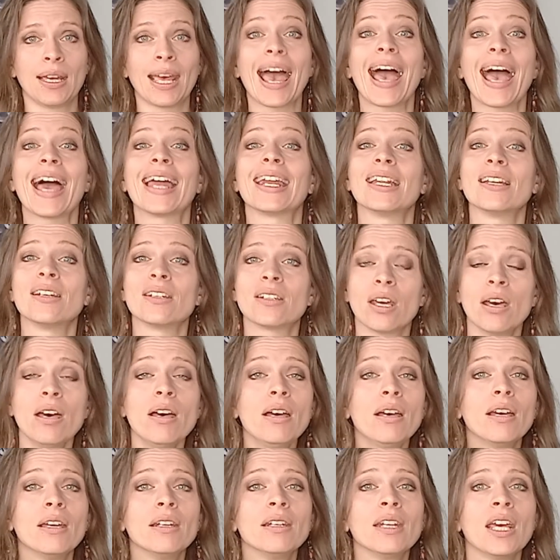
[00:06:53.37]
and in
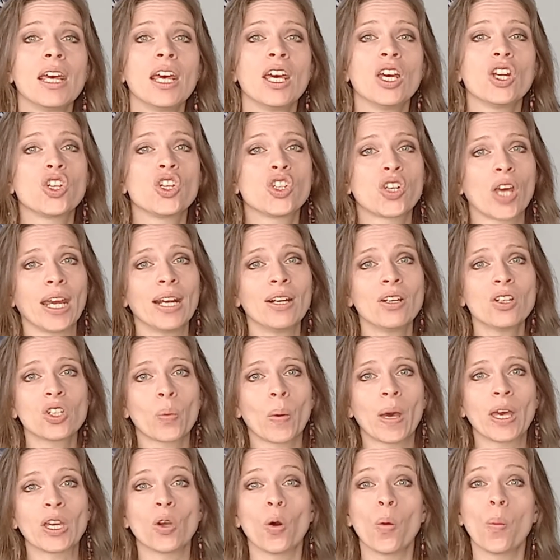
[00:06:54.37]
turn, change the
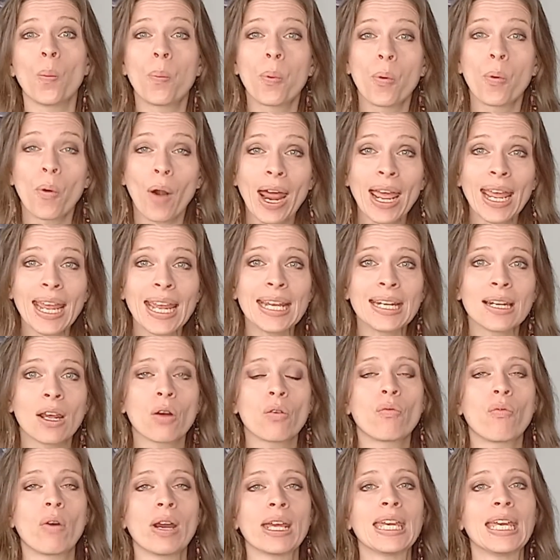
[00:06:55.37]
way your brain
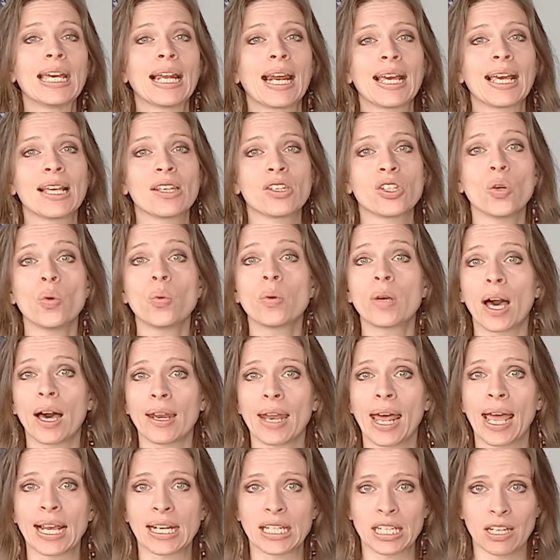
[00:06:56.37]
regulates your gut
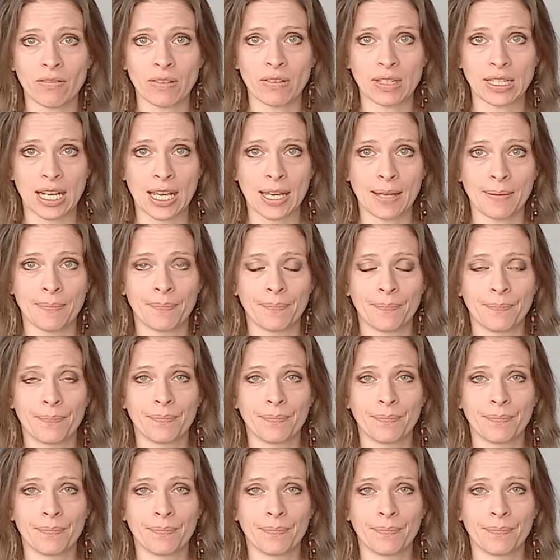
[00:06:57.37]
activity.